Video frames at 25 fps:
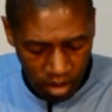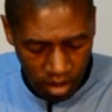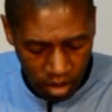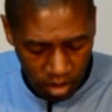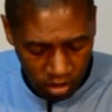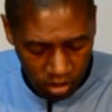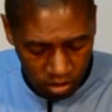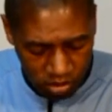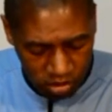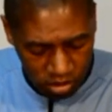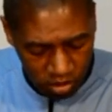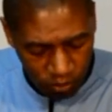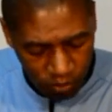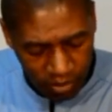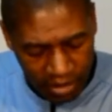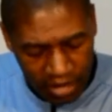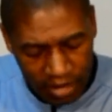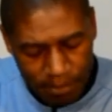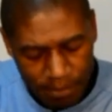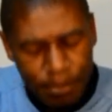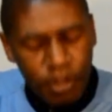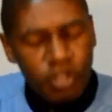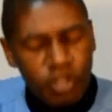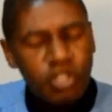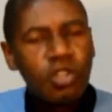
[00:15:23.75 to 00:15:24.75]
Also, we
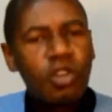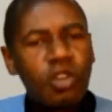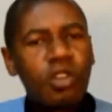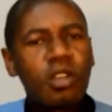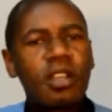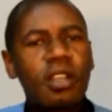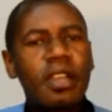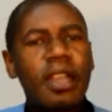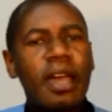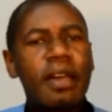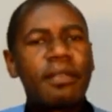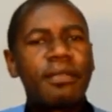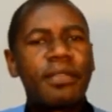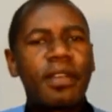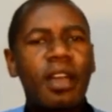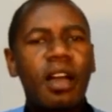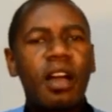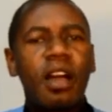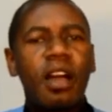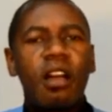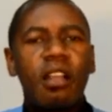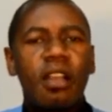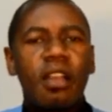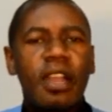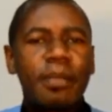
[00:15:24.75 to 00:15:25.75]
had Portugal and
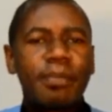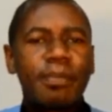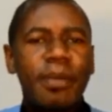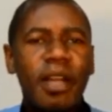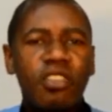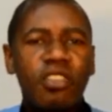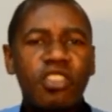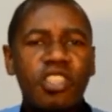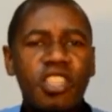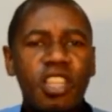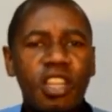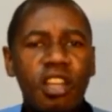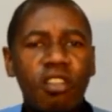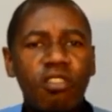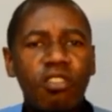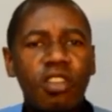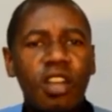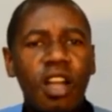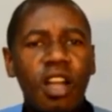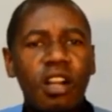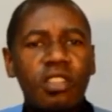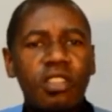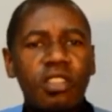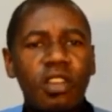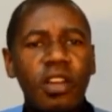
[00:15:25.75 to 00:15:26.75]
Latvia, led by Cristiano
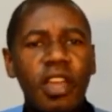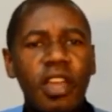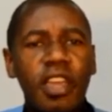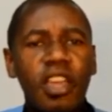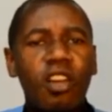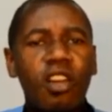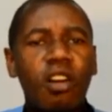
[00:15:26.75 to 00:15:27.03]
Ronaldo.